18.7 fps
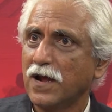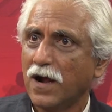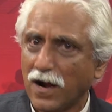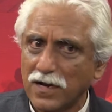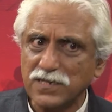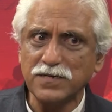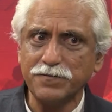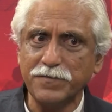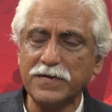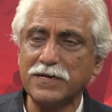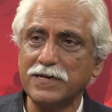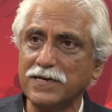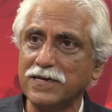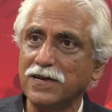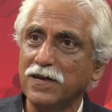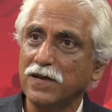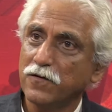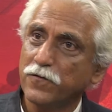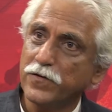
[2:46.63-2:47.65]

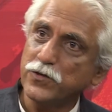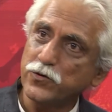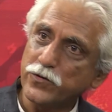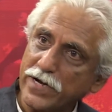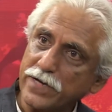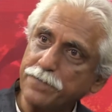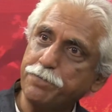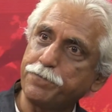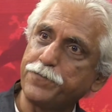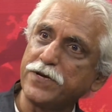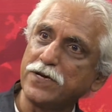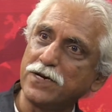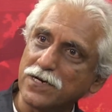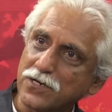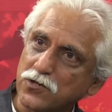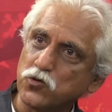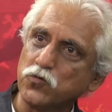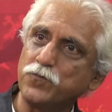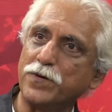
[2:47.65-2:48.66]
Ultimately, when you get peer
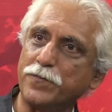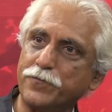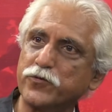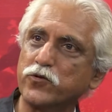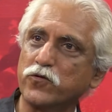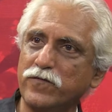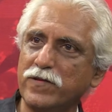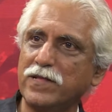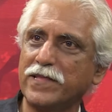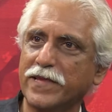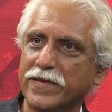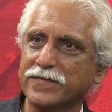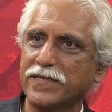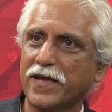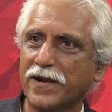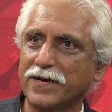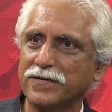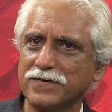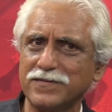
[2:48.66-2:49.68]
group approval like
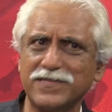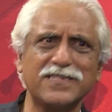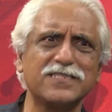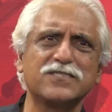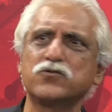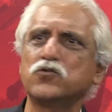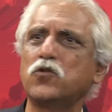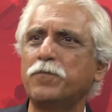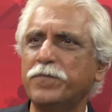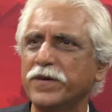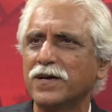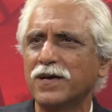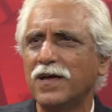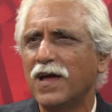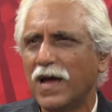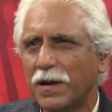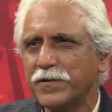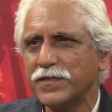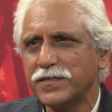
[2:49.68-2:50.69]
that, there's no bigger...
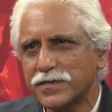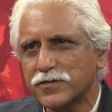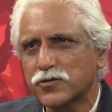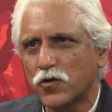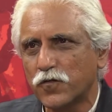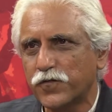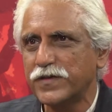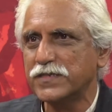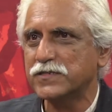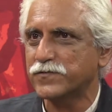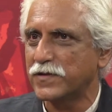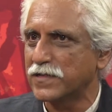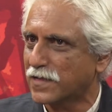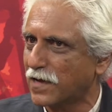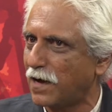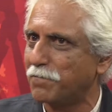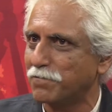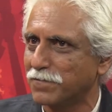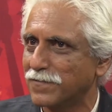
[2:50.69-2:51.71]
I mean, the trophies will
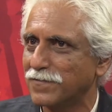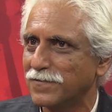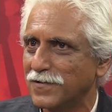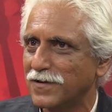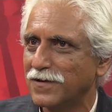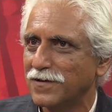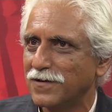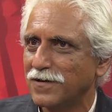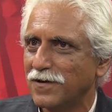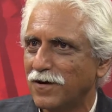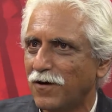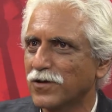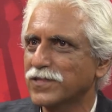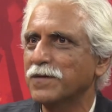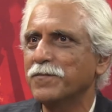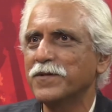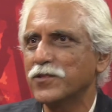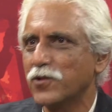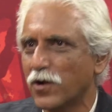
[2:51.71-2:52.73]
come, or
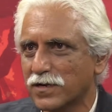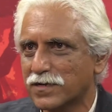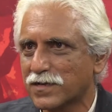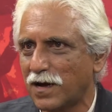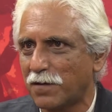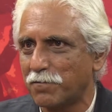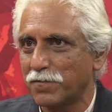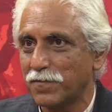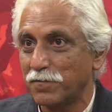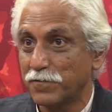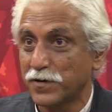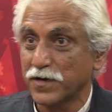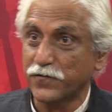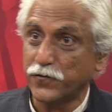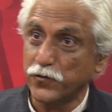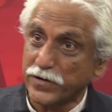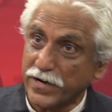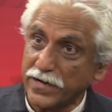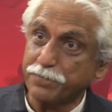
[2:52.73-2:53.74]
they may not come. But
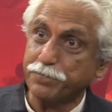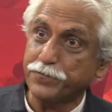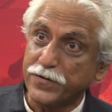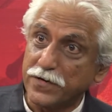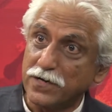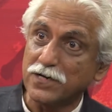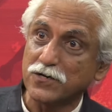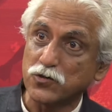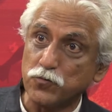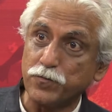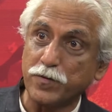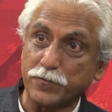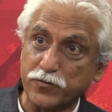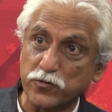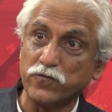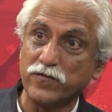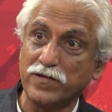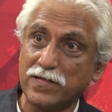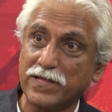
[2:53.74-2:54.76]
if you get peer group
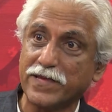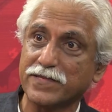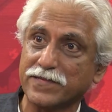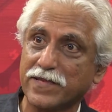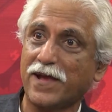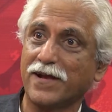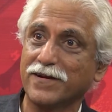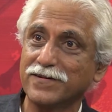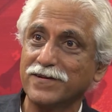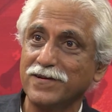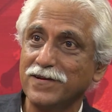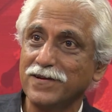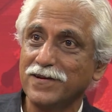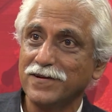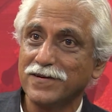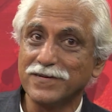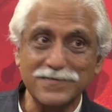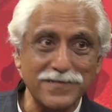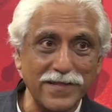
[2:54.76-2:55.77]
approval like that,
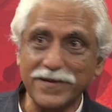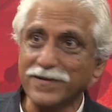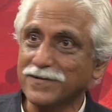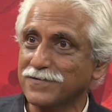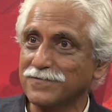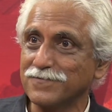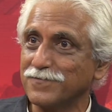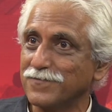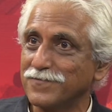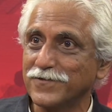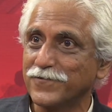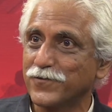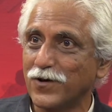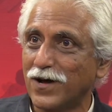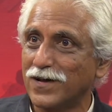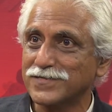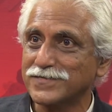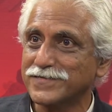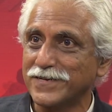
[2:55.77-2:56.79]
it's like if you
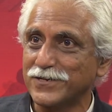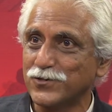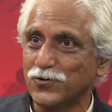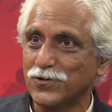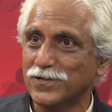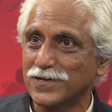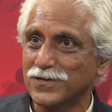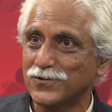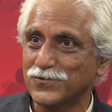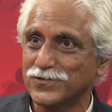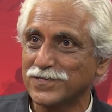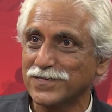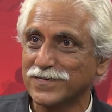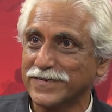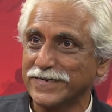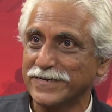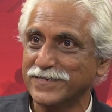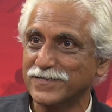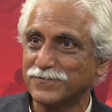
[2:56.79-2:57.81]
ask Tendulkar who's the
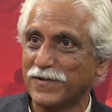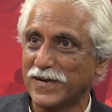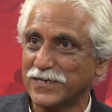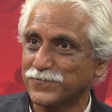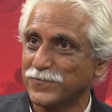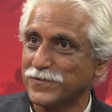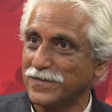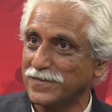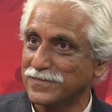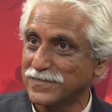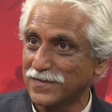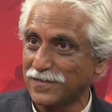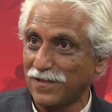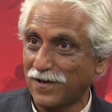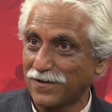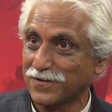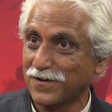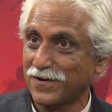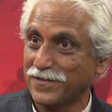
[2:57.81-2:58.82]
greatest batsman, he'll say
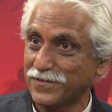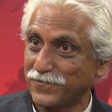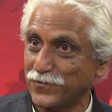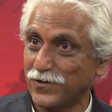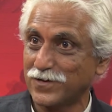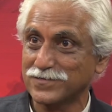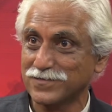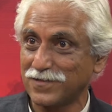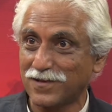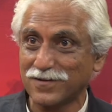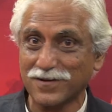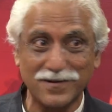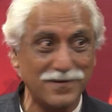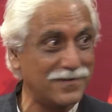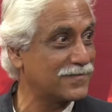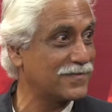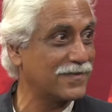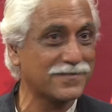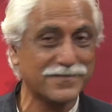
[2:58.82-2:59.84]
Lara, and if you ask Lara,
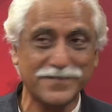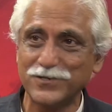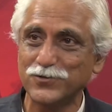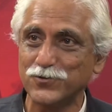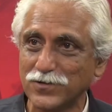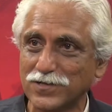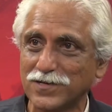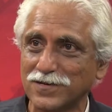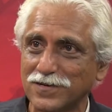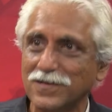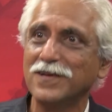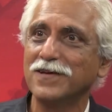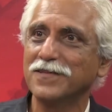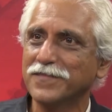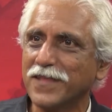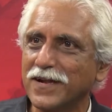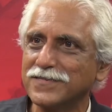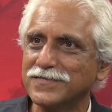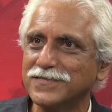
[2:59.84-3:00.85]
he'll say Tendulkar.
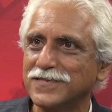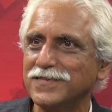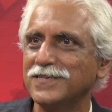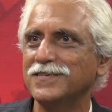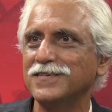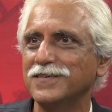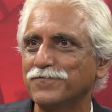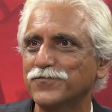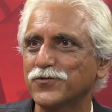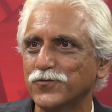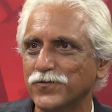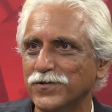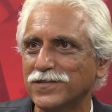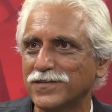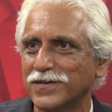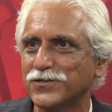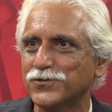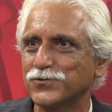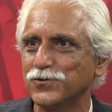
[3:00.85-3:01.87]
That's the approval
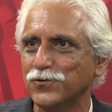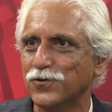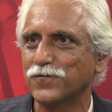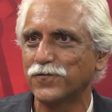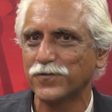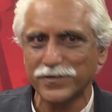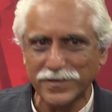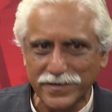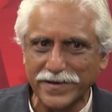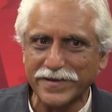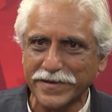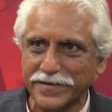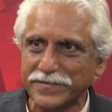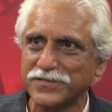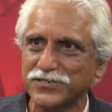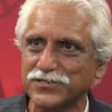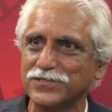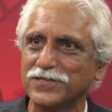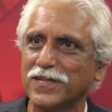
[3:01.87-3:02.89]
that you look for, the
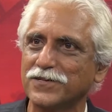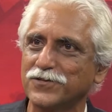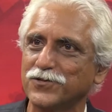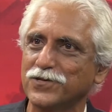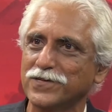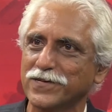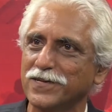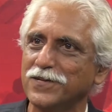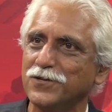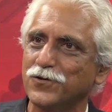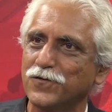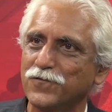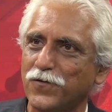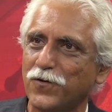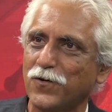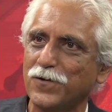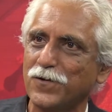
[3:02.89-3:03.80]
recognition that you really look for.